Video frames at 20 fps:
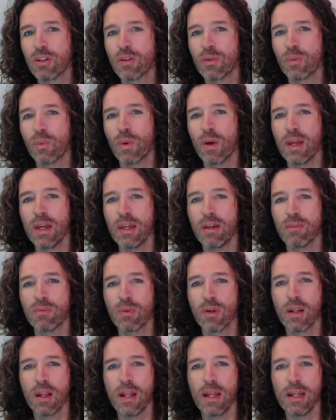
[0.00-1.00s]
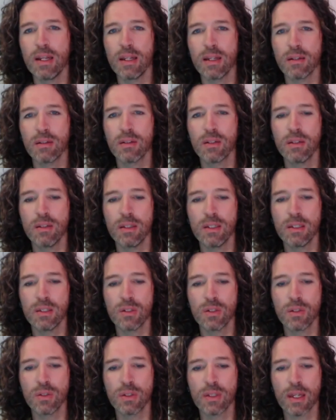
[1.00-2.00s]
way of relating to these
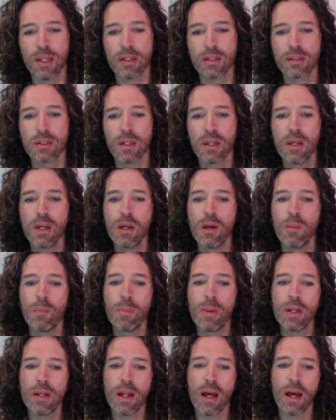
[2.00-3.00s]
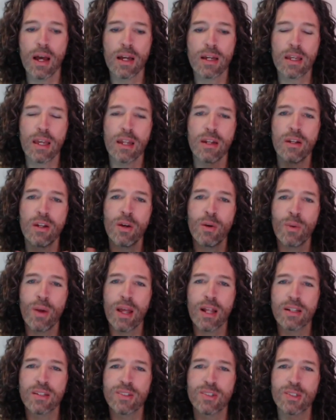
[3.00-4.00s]
two things. But again, no
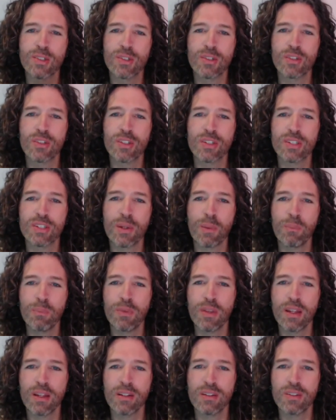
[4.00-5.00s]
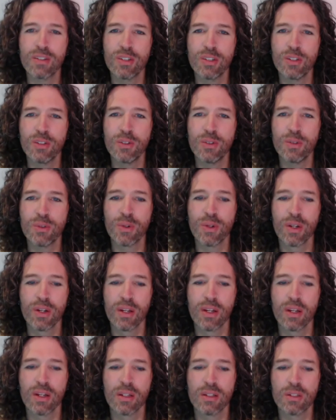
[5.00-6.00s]
answers, just something to
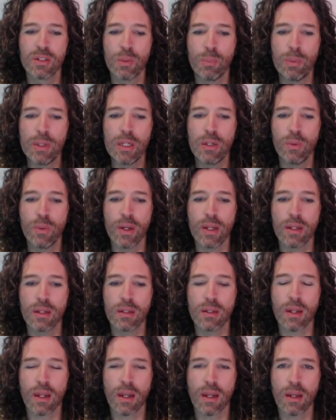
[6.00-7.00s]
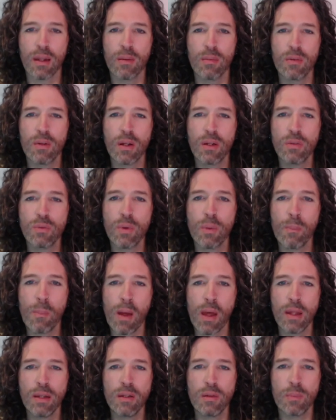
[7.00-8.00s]
to be with. And it does
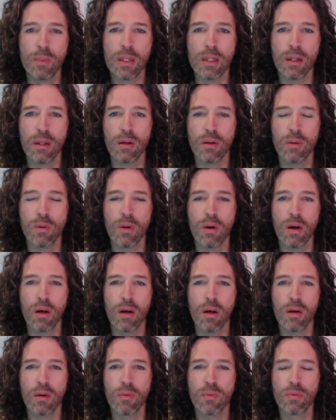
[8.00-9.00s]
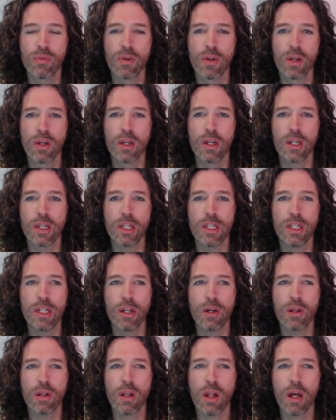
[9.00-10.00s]
remind me though of you
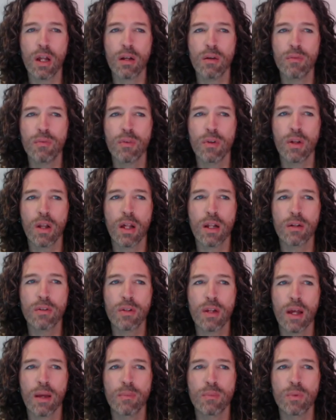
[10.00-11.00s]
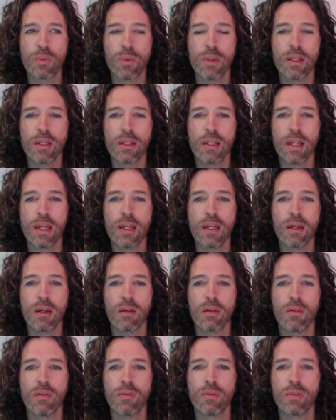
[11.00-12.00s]
know a lot of lot of times we think
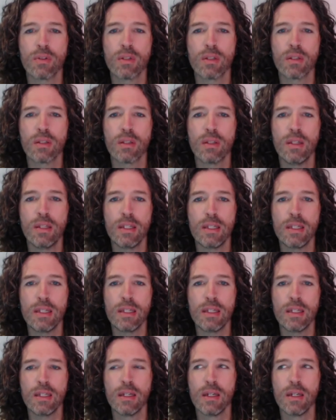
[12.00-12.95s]
of the